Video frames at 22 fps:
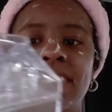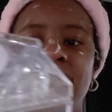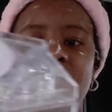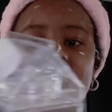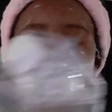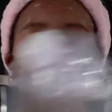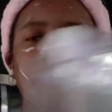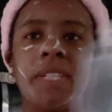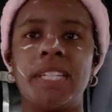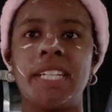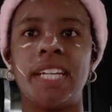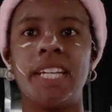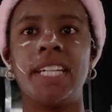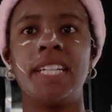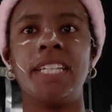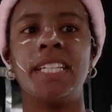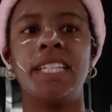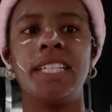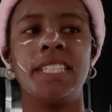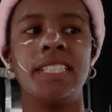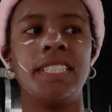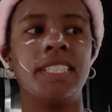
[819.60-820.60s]
this
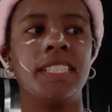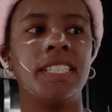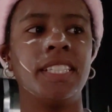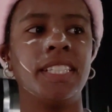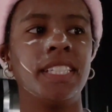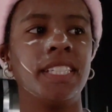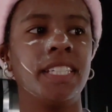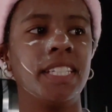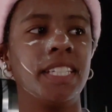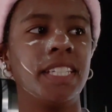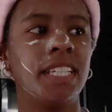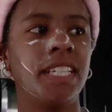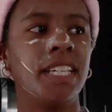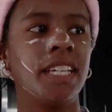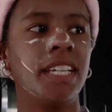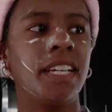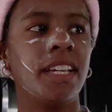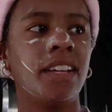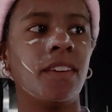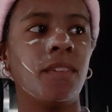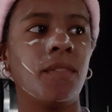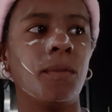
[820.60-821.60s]
because,
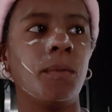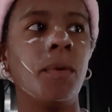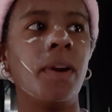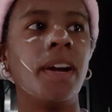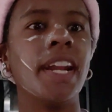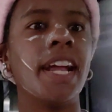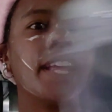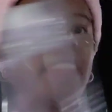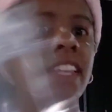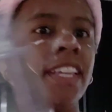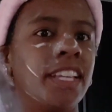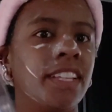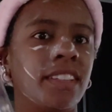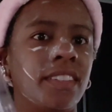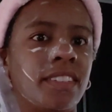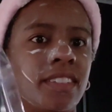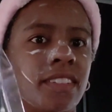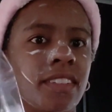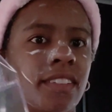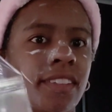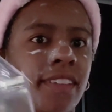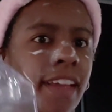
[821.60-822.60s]
one, I think
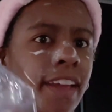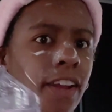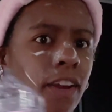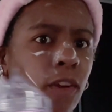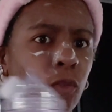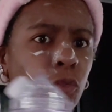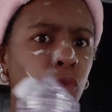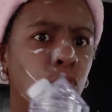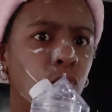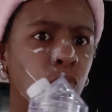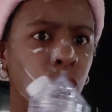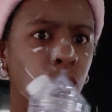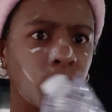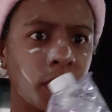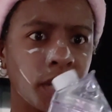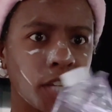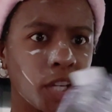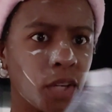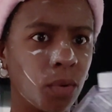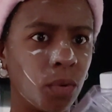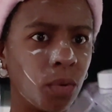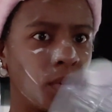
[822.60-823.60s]
it's like
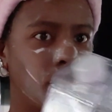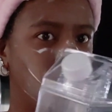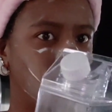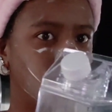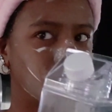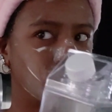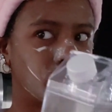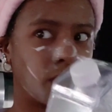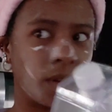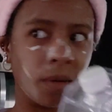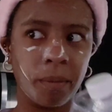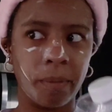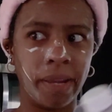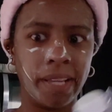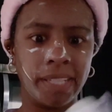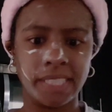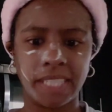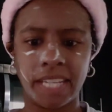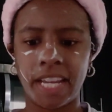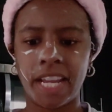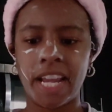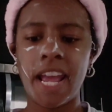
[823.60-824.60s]
really cool. It looks
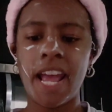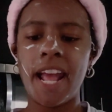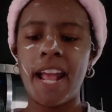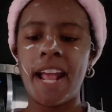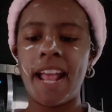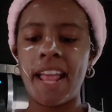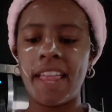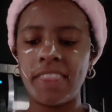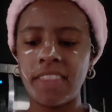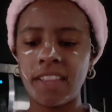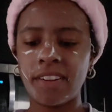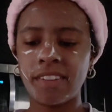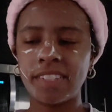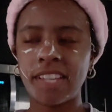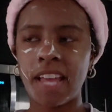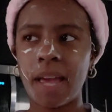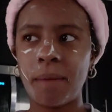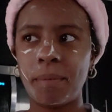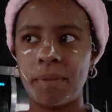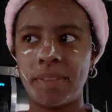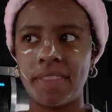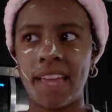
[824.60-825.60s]
amazing, and then on
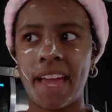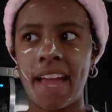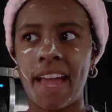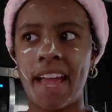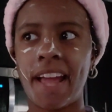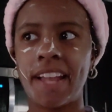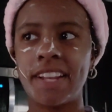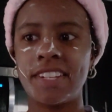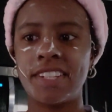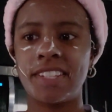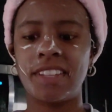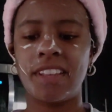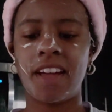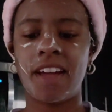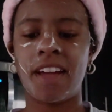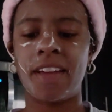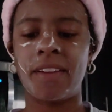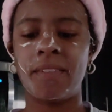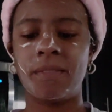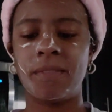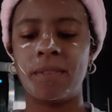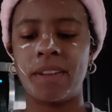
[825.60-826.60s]
top of that, I just
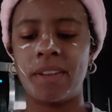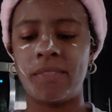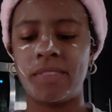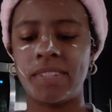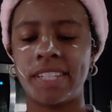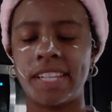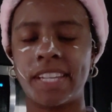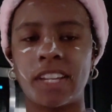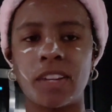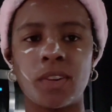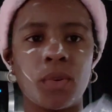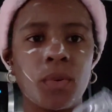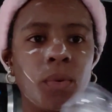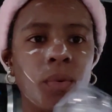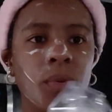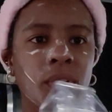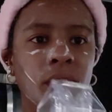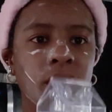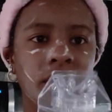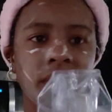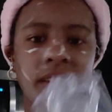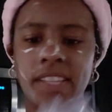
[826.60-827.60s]
thought it was like a
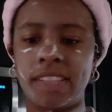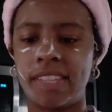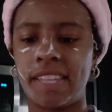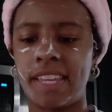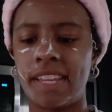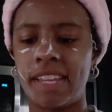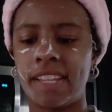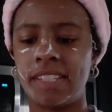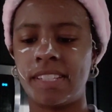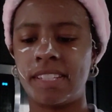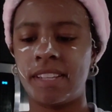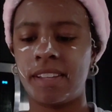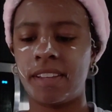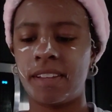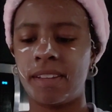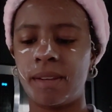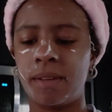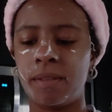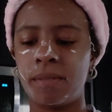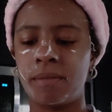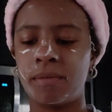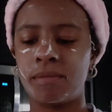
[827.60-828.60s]
cool, unique thing
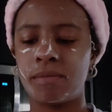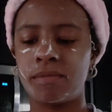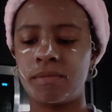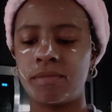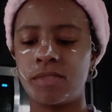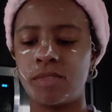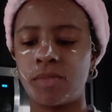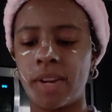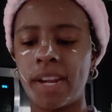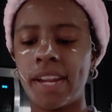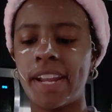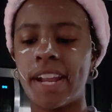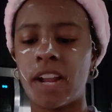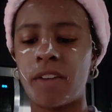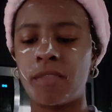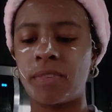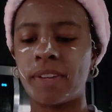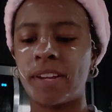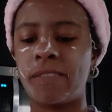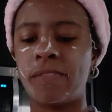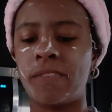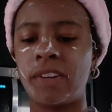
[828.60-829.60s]
to drink out.
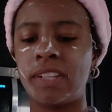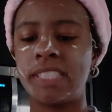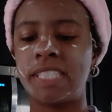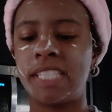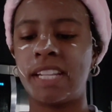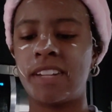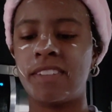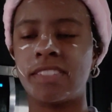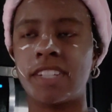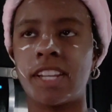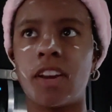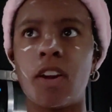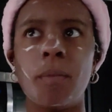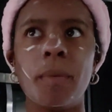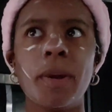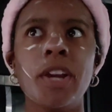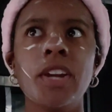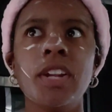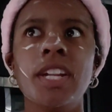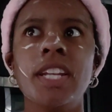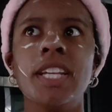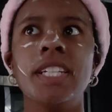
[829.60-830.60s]
When I first seen it, I was like, oh my
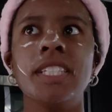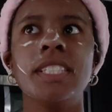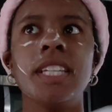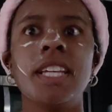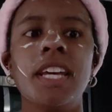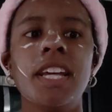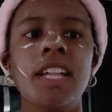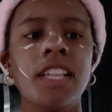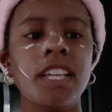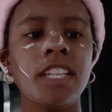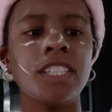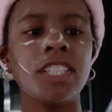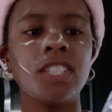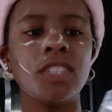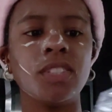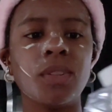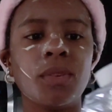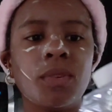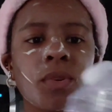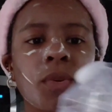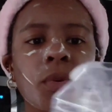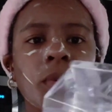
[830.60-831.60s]
goodness, this is
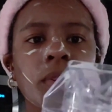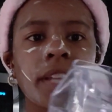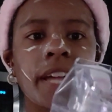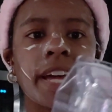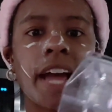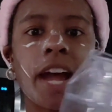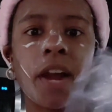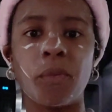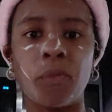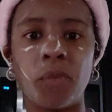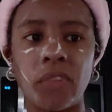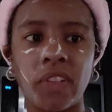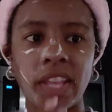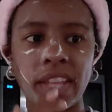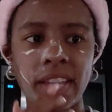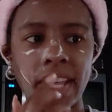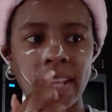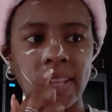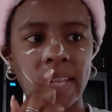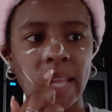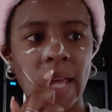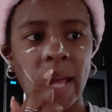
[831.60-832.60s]
so cool. Like I really
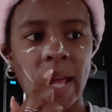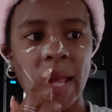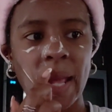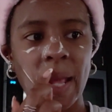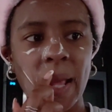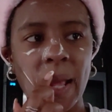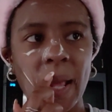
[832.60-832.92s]
like that.